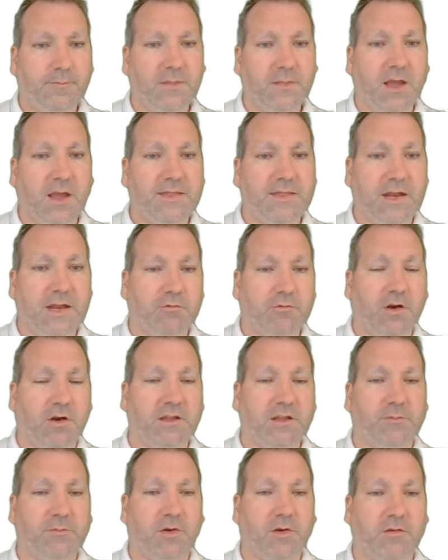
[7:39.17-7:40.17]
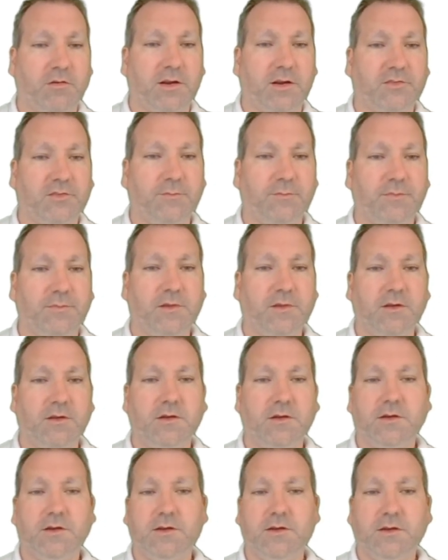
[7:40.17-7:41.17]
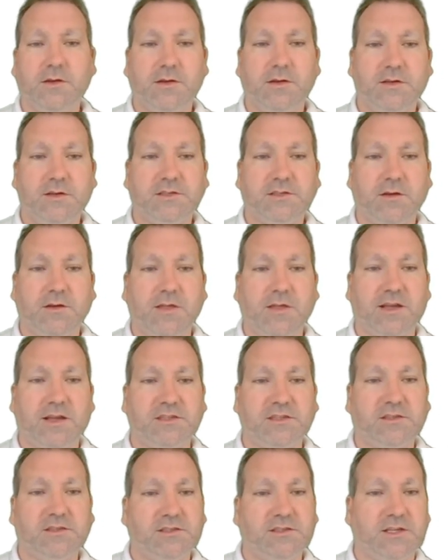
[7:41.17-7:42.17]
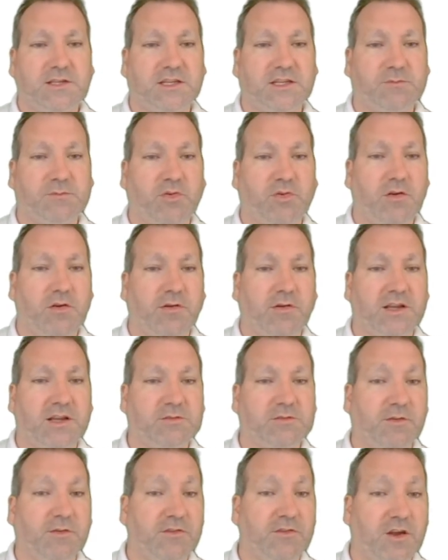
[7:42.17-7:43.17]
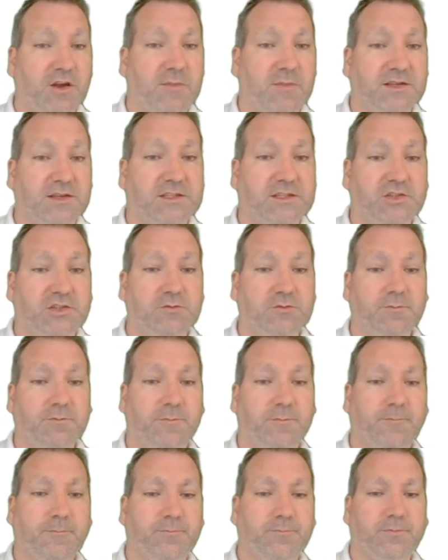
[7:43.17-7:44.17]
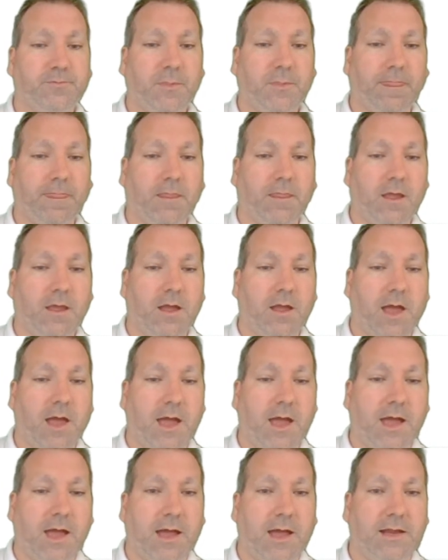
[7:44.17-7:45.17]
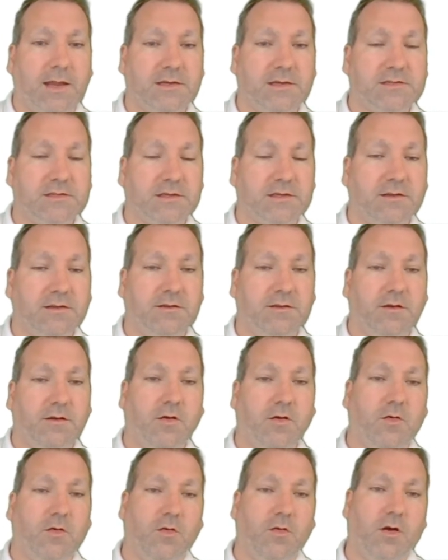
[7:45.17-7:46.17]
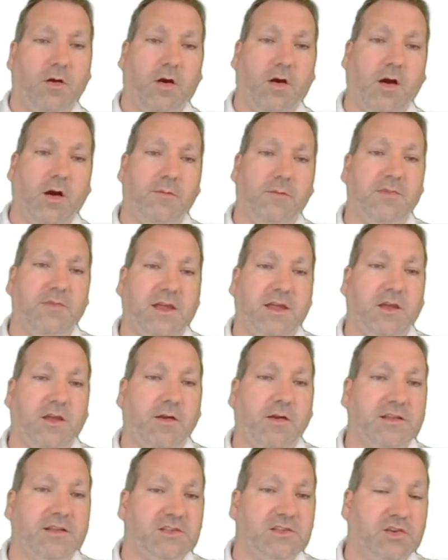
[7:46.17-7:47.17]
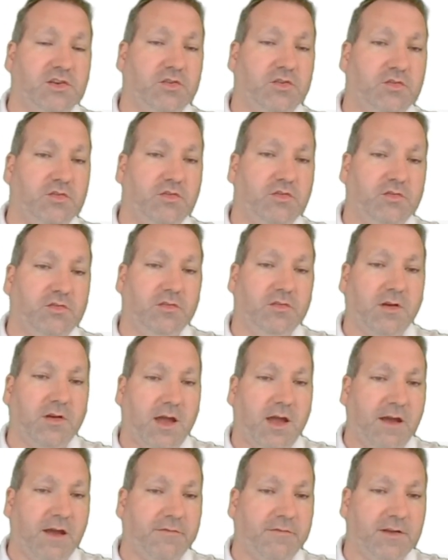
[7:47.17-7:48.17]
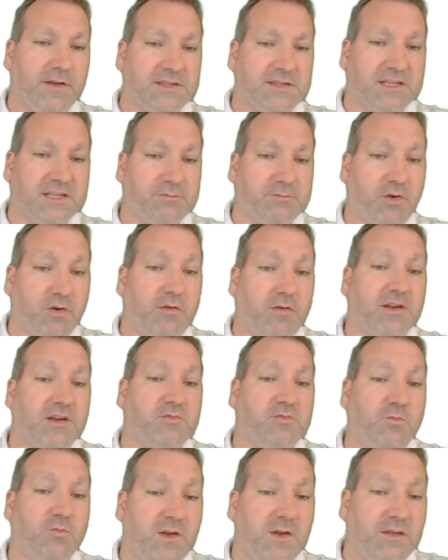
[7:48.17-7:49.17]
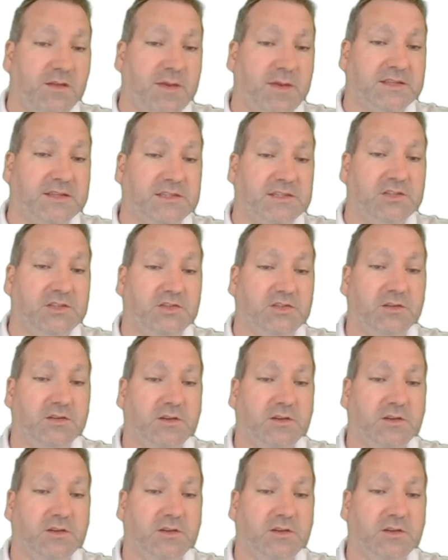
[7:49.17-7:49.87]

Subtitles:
And then it will hide the progress. So that's test progress with no message. And I'm then going to have a test progress with a message.